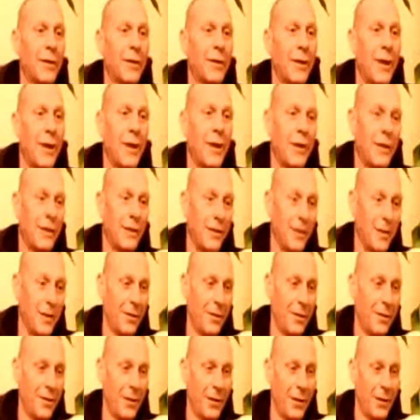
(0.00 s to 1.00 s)
yeah,
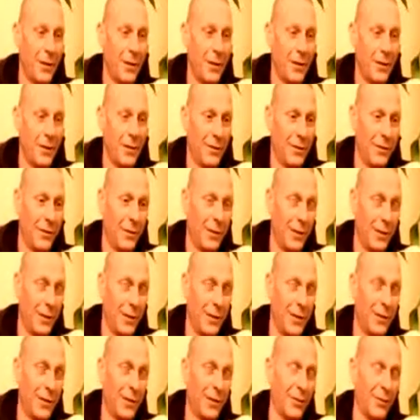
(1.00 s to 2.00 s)
and
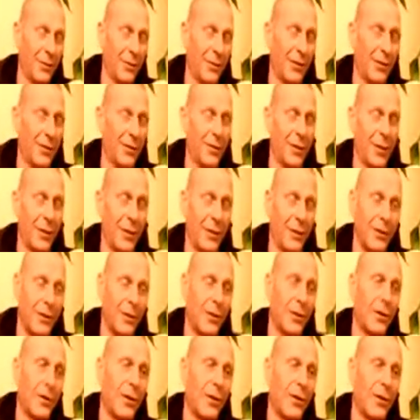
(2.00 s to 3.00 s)
this is what you've got,
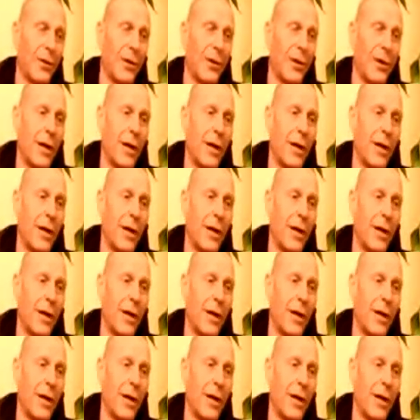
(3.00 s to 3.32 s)
you know,